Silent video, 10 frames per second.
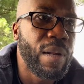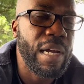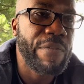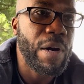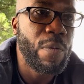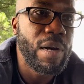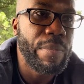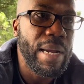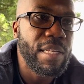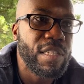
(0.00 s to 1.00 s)
like if I wanted to
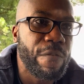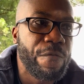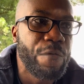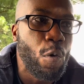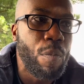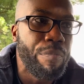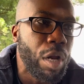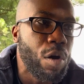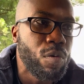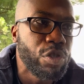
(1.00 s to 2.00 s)
make this a full-blown